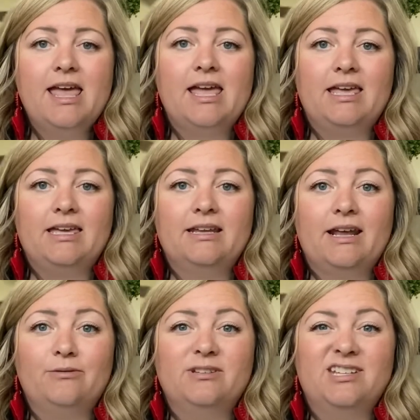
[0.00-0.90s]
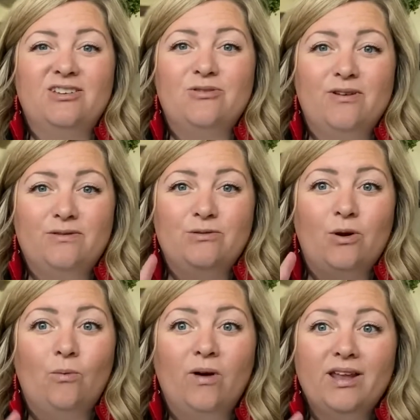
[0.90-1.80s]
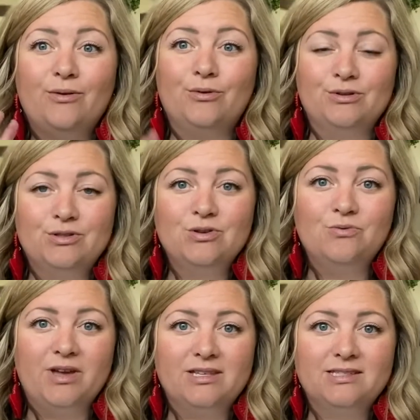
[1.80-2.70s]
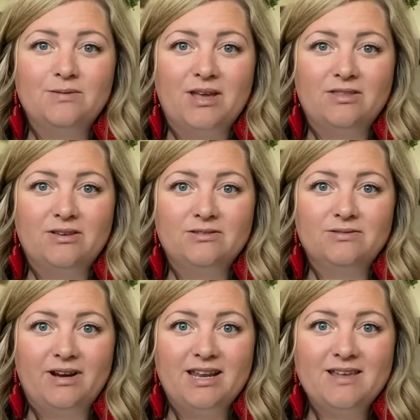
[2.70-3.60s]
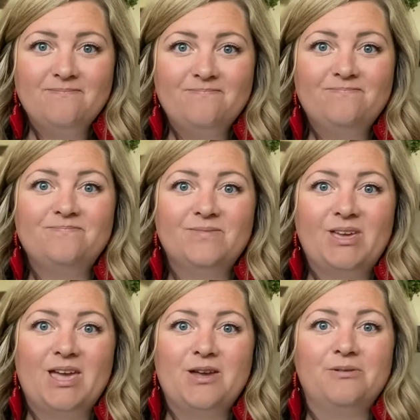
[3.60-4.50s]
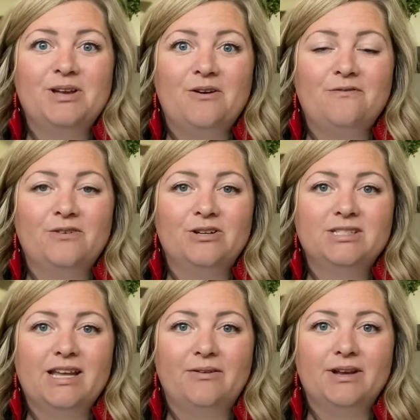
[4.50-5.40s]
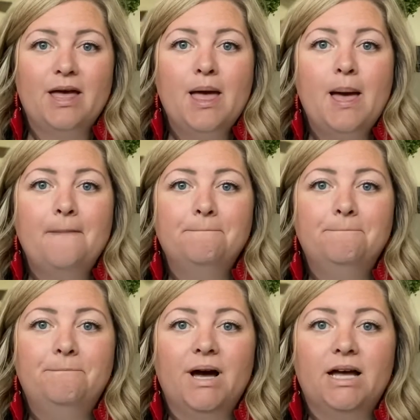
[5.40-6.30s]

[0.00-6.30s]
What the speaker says: And I will tell you if you know one or two ways to make those. Ready? Okay, here we go. First sound, b.